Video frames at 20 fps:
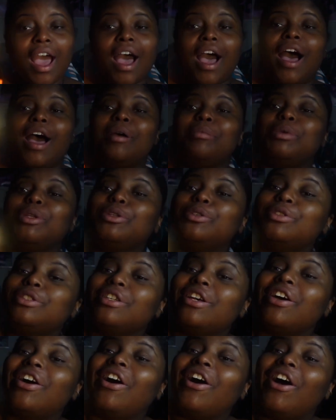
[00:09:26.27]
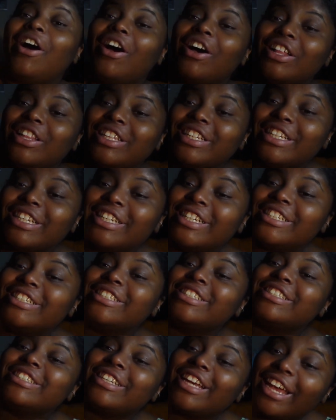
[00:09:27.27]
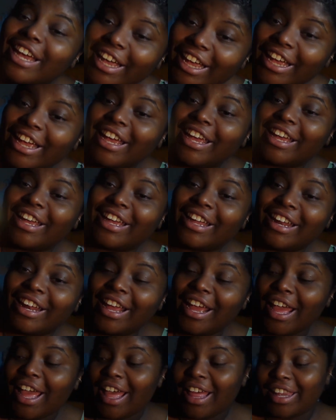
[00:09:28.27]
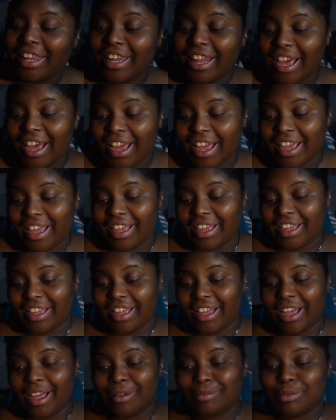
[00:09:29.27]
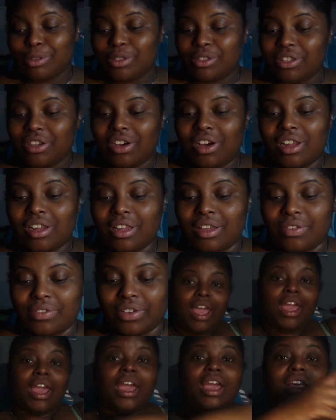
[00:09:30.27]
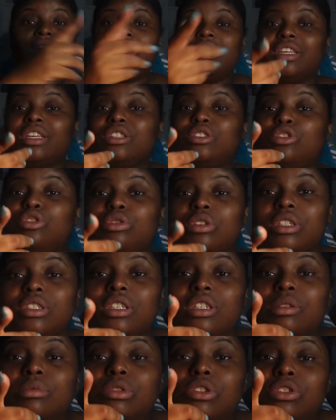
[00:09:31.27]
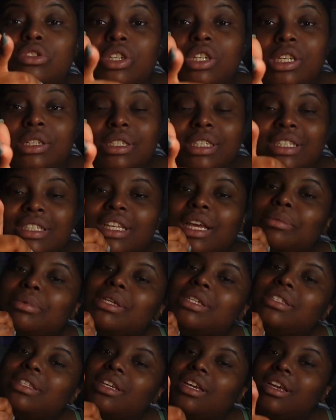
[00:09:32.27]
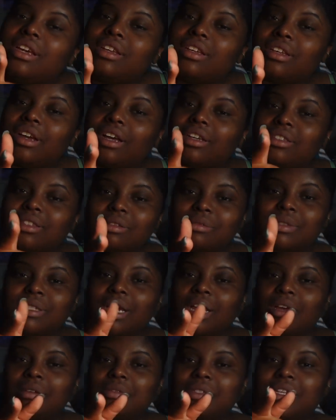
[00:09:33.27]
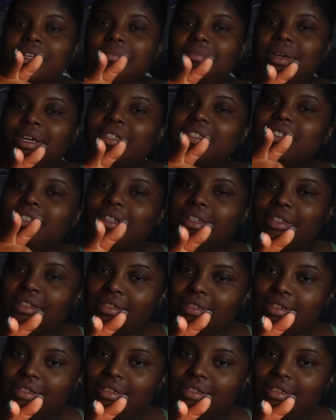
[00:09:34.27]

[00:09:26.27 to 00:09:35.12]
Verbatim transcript: I'm using all of this shit. Like, I'm using all of it. And y'all need to tune into them streams because I be seeing y'all sometimes in my shit.